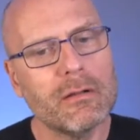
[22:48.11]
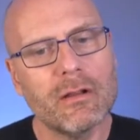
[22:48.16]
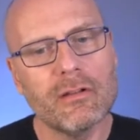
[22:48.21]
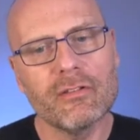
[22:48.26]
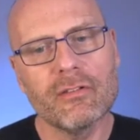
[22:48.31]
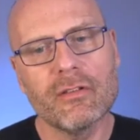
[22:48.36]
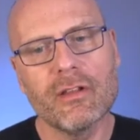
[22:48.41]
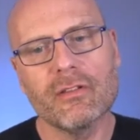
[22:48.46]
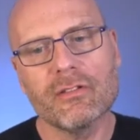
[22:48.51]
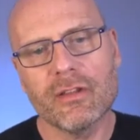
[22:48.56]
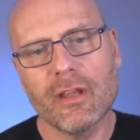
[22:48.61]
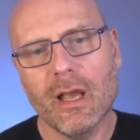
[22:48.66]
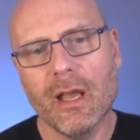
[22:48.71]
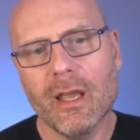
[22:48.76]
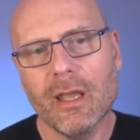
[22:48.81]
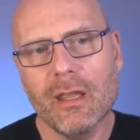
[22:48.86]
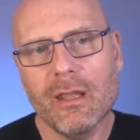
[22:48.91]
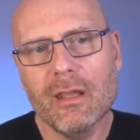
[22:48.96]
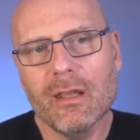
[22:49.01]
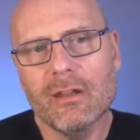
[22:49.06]
This
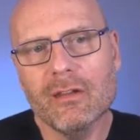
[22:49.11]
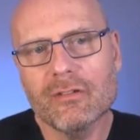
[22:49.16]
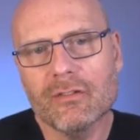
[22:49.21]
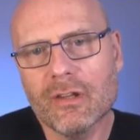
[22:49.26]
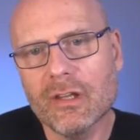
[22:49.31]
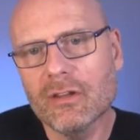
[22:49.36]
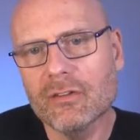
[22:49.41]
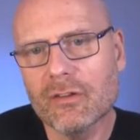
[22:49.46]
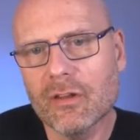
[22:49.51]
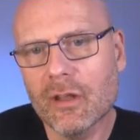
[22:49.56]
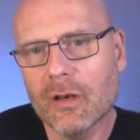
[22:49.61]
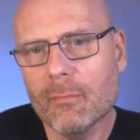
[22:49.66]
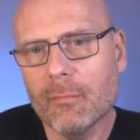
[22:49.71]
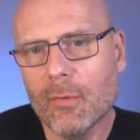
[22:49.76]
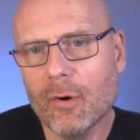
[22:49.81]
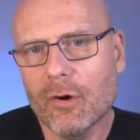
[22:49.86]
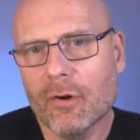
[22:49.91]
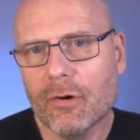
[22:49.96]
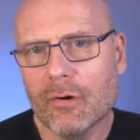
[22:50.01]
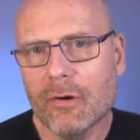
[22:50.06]
guy is going to
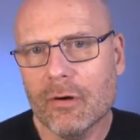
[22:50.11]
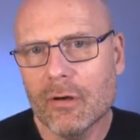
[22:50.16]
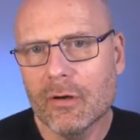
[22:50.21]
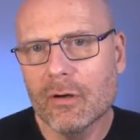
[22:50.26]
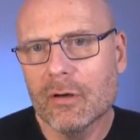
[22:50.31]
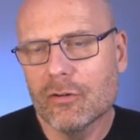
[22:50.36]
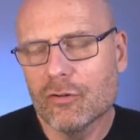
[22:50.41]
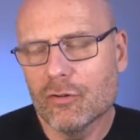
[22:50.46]
murder